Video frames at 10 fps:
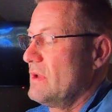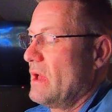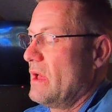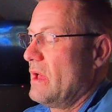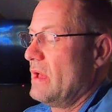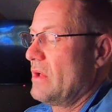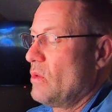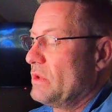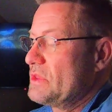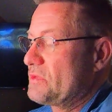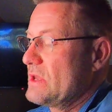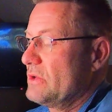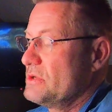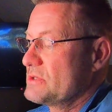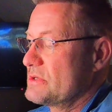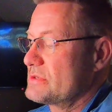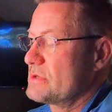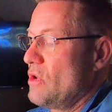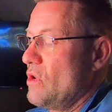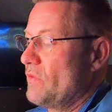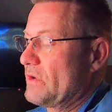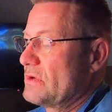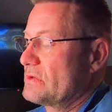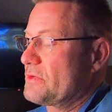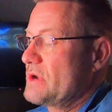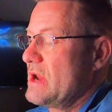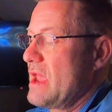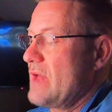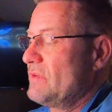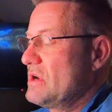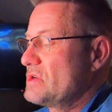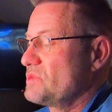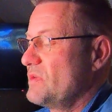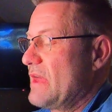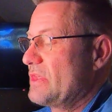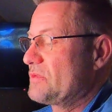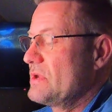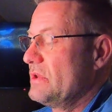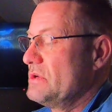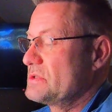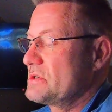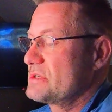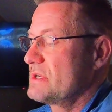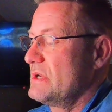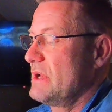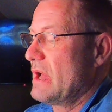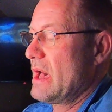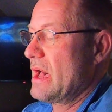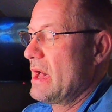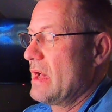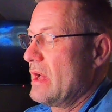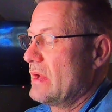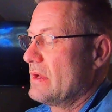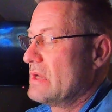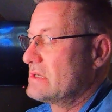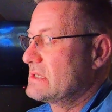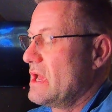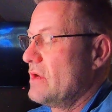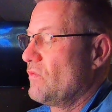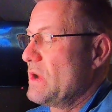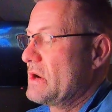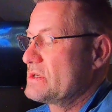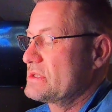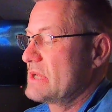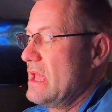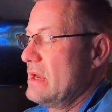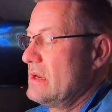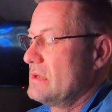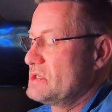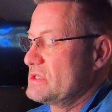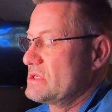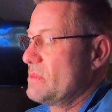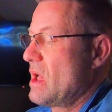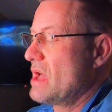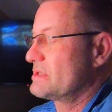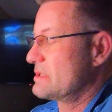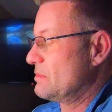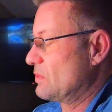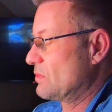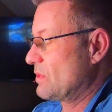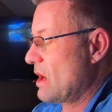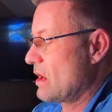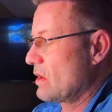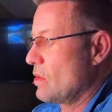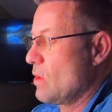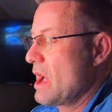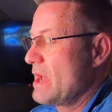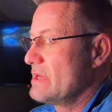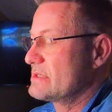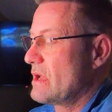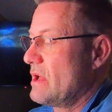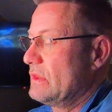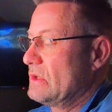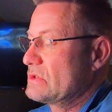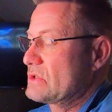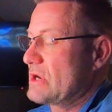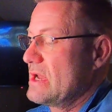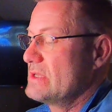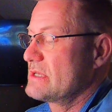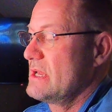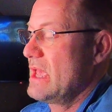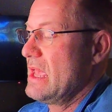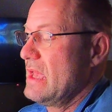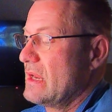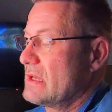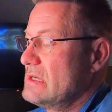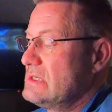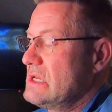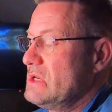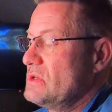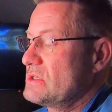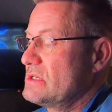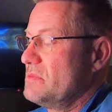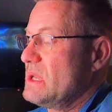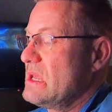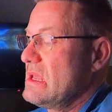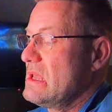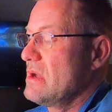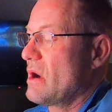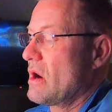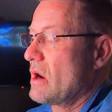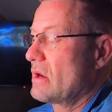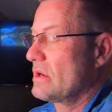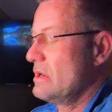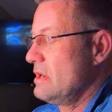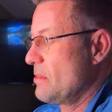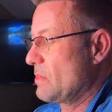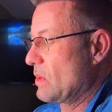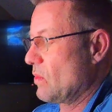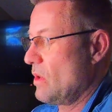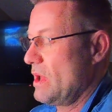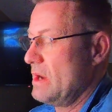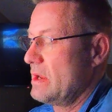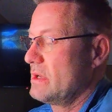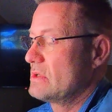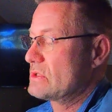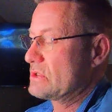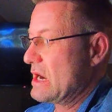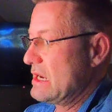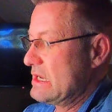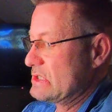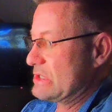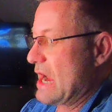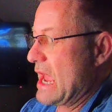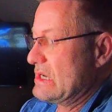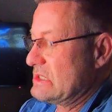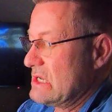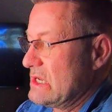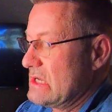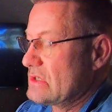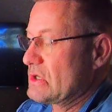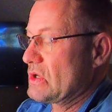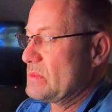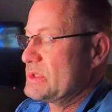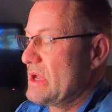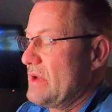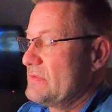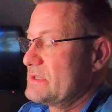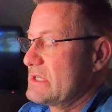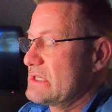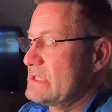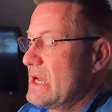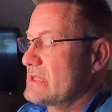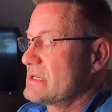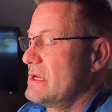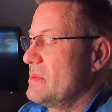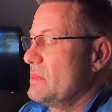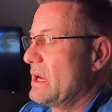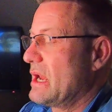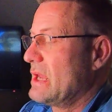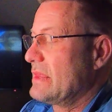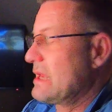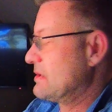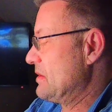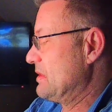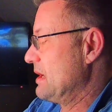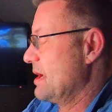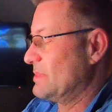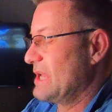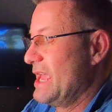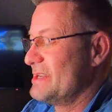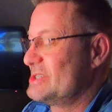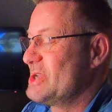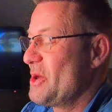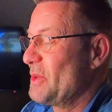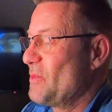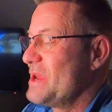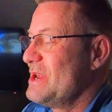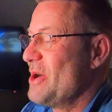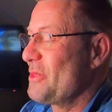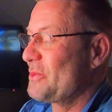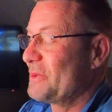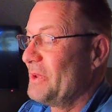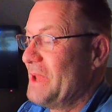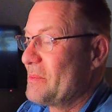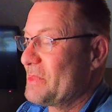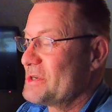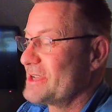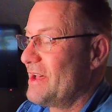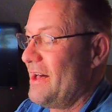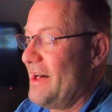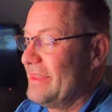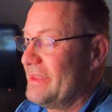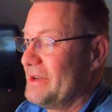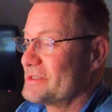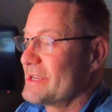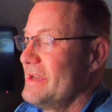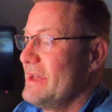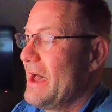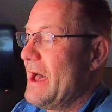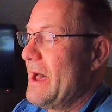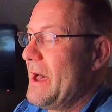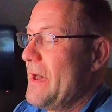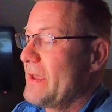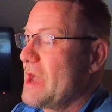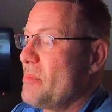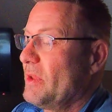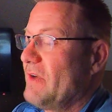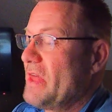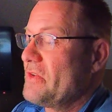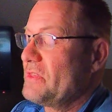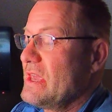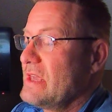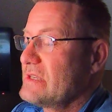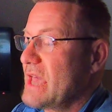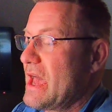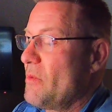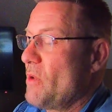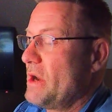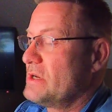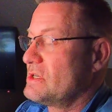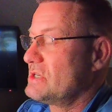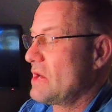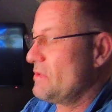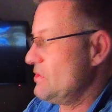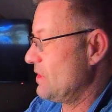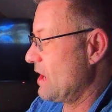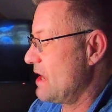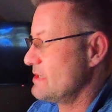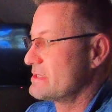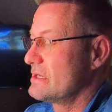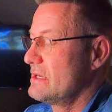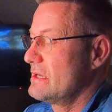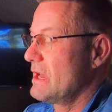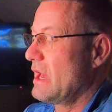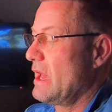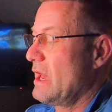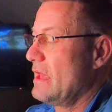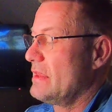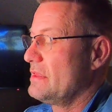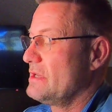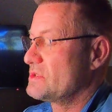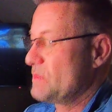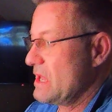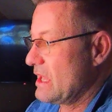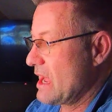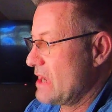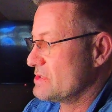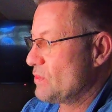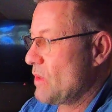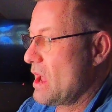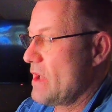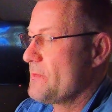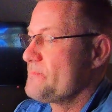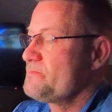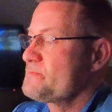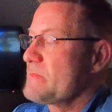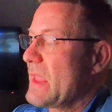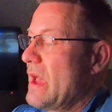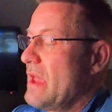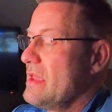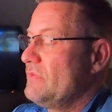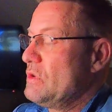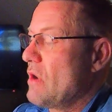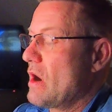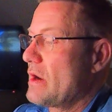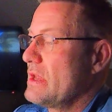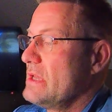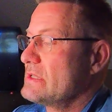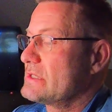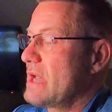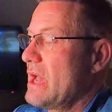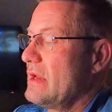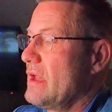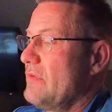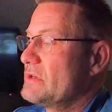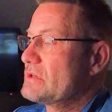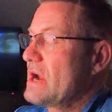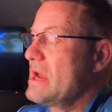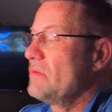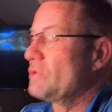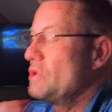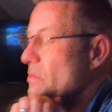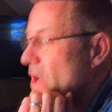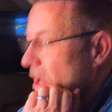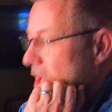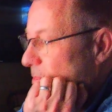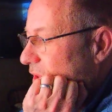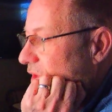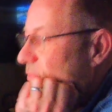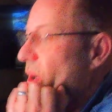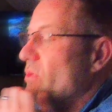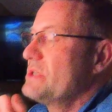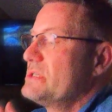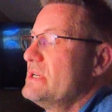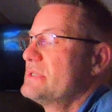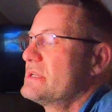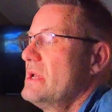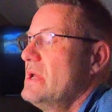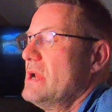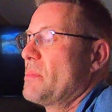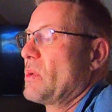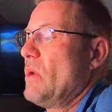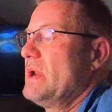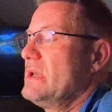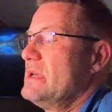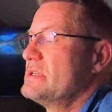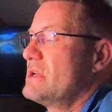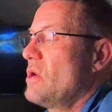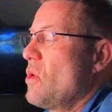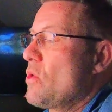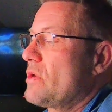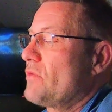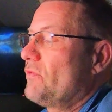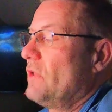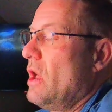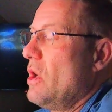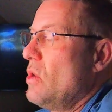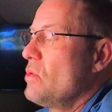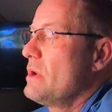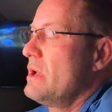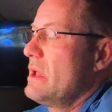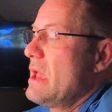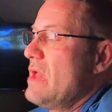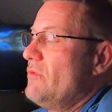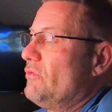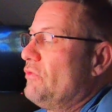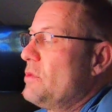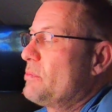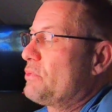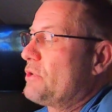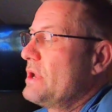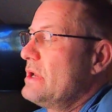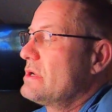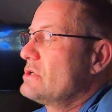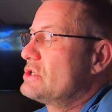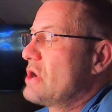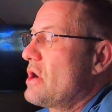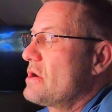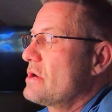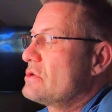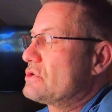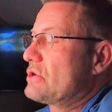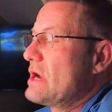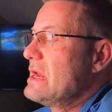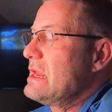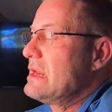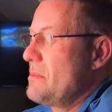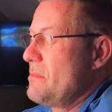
only 3 losers. So over 3.5 years, we've had 3 losers, a ton of winners, and just some awesome ROIs on those trades. It continues to be our #1 trading strategy in terms of success. But I got to get that darn thing updated so that we know the real numbers on those. A couple of other things that I wanted to share with you guys this week as well. If you are inside of the trading room, a couple of bonuses. #1 is an order flow and footprint chart training